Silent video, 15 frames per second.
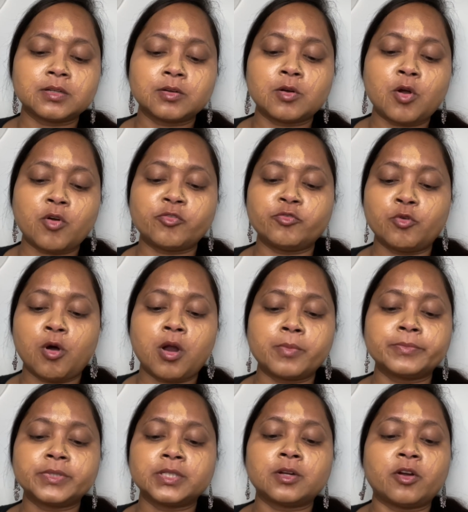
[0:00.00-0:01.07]
of
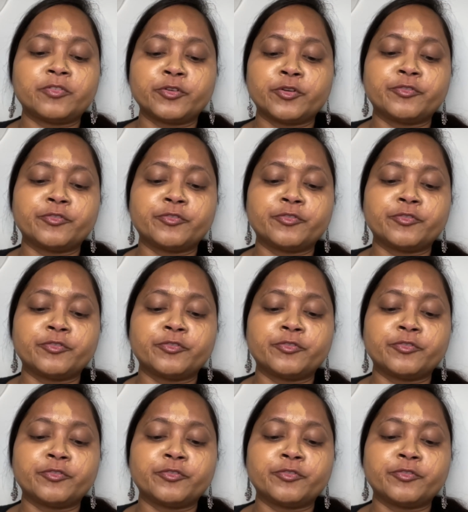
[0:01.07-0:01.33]
warmth of your